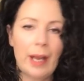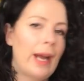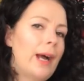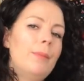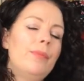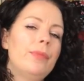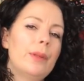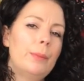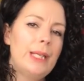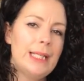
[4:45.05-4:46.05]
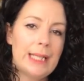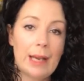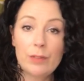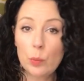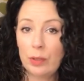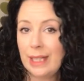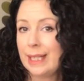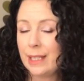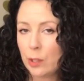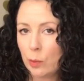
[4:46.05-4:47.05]
the PDFs were
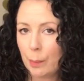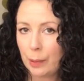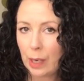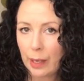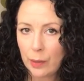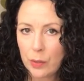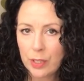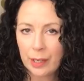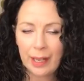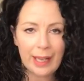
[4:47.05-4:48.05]
easy to upload.